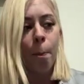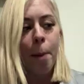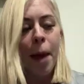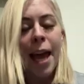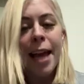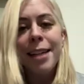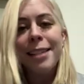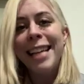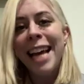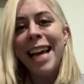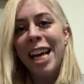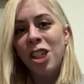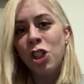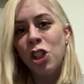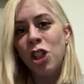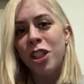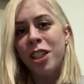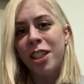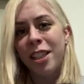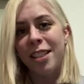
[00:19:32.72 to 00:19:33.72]
Pay
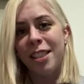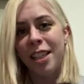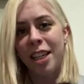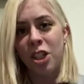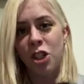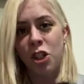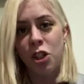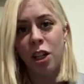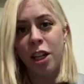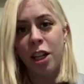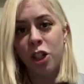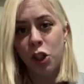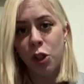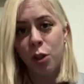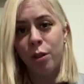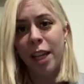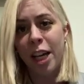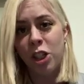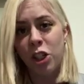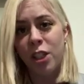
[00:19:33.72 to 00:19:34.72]
attention to this
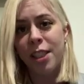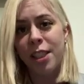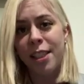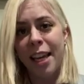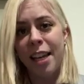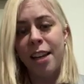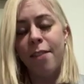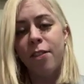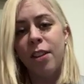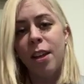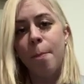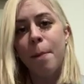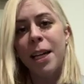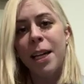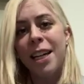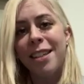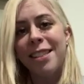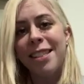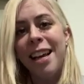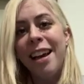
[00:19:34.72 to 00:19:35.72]
issue legislatively
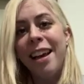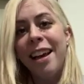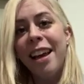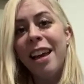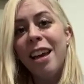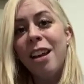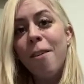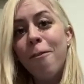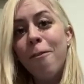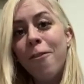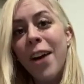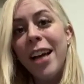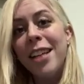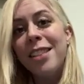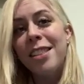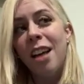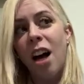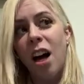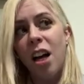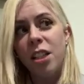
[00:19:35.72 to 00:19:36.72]
because it
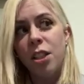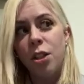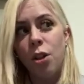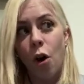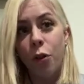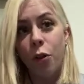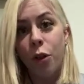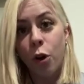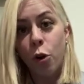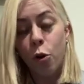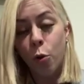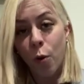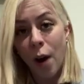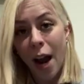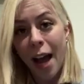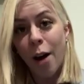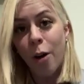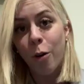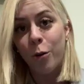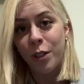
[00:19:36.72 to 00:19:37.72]
affects us on the
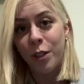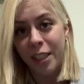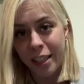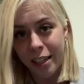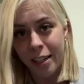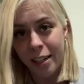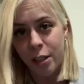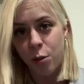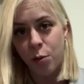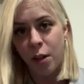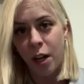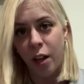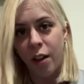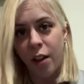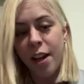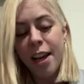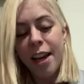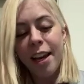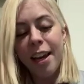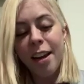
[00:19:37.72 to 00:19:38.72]
ground in
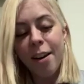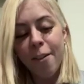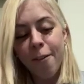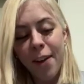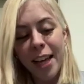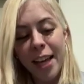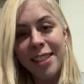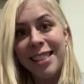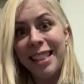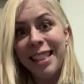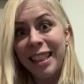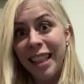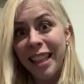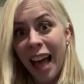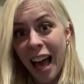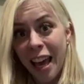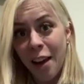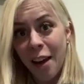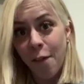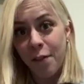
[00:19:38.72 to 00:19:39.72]
Israel. It affects
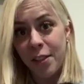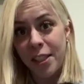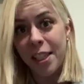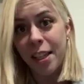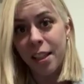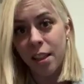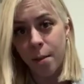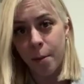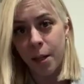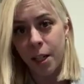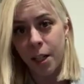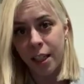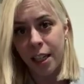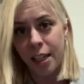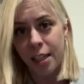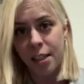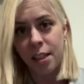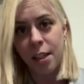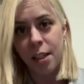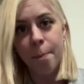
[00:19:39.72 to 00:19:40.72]
lives in the Middle
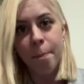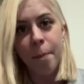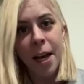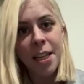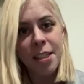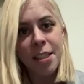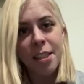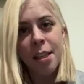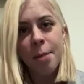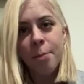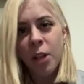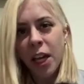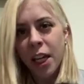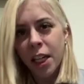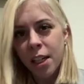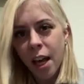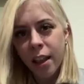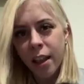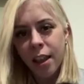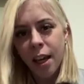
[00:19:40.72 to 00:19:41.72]
East. It might seem
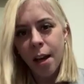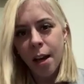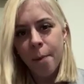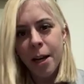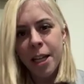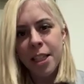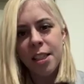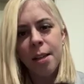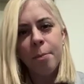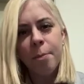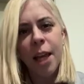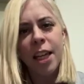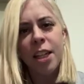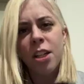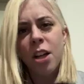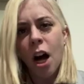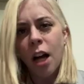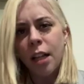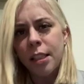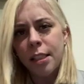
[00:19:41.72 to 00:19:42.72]
like nothing. It might seem
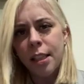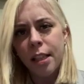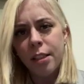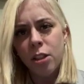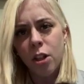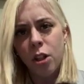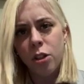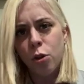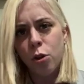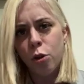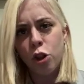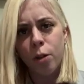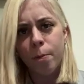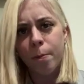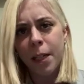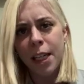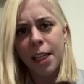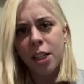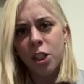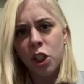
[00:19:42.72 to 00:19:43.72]
like nonsense on social
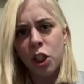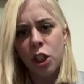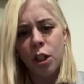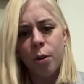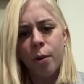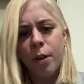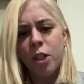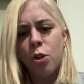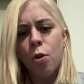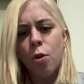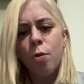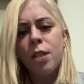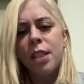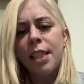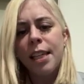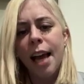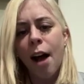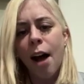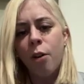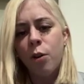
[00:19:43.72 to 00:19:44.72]
media to you, and you don't
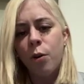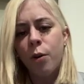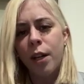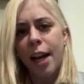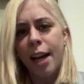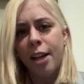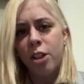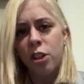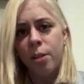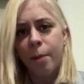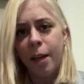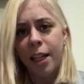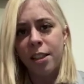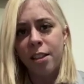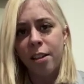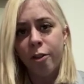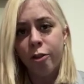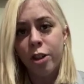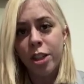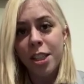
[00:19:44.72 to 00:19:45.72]
see how you can actually make
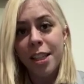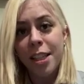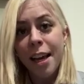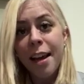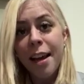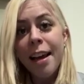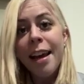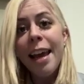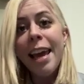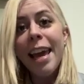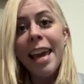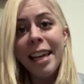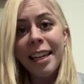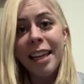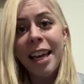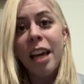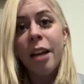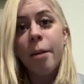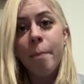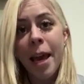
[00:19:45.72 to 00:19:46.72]
a difference.
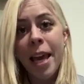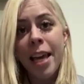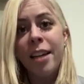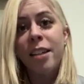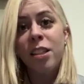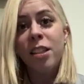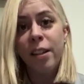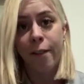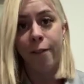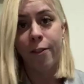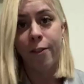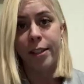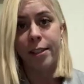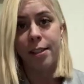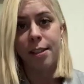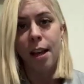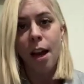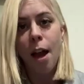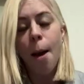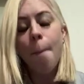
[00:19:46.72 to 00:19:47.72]
It can make a
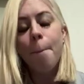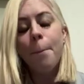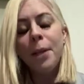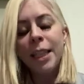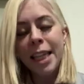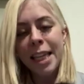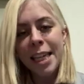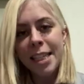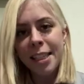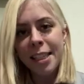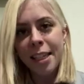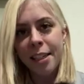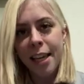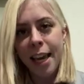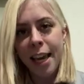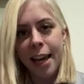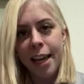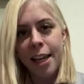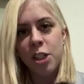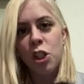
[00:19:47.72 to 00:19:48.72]
difference. Please
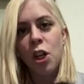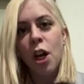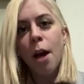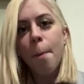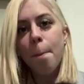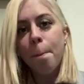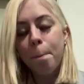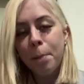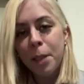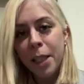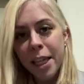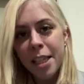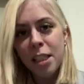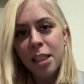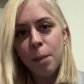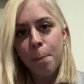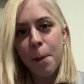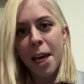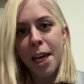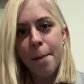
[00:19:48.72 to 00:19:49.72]
engage.
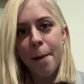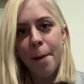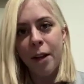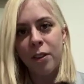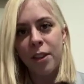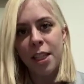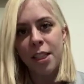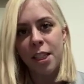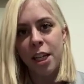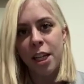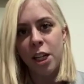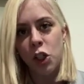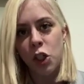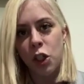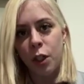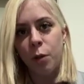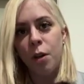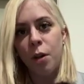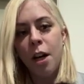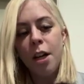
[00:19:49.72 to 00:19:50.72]
Please speak about this
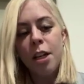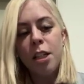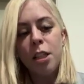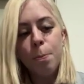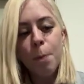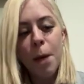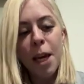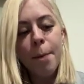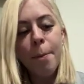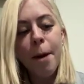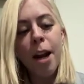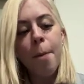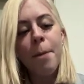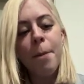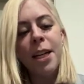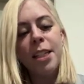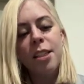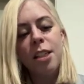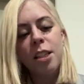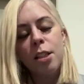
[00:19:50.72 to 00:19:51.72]
issue. Speak about it
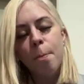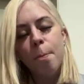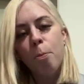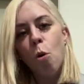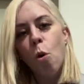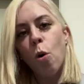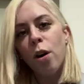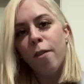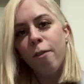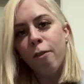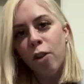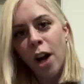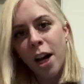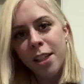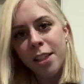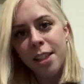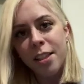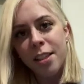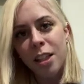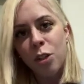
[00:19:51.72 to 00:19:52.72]
because it's important for
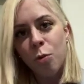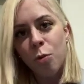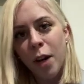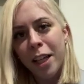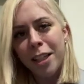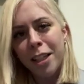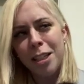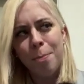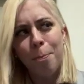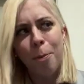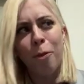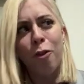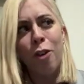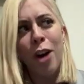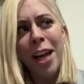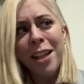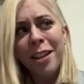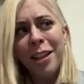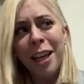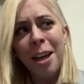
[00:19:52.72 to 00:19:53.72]
us as Israelis. But
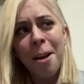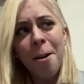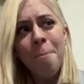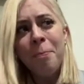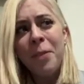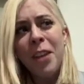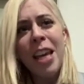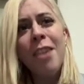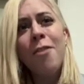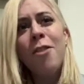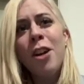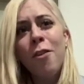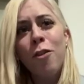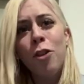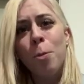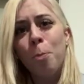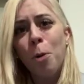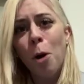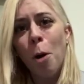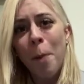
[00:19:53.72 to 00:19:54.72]
frankly, even if
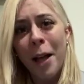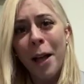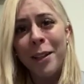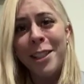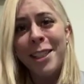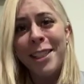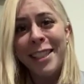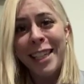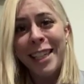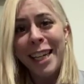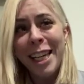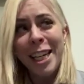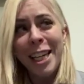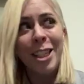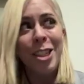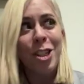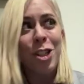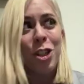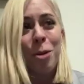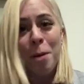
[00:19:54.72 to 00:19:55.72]
you're
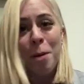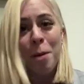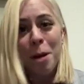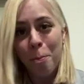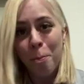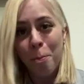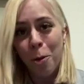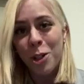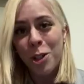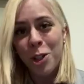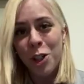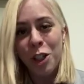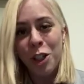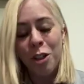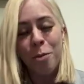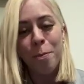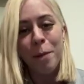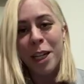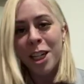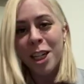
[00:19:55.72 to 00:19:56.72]
pro-Palestinian, it should be important to
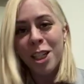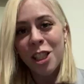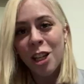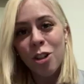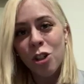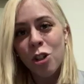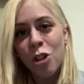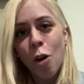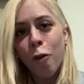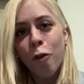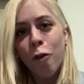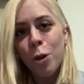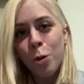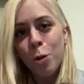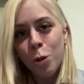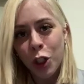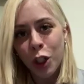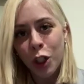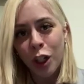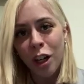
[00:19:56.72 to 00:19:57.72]
you because there's no
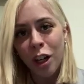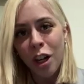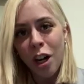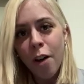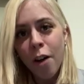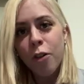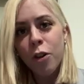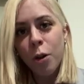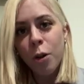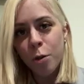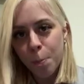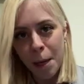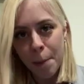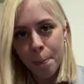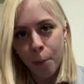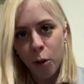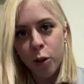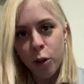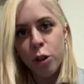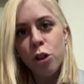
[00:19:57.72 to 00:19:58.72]
future for those
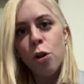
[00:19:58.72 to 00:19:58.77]
people.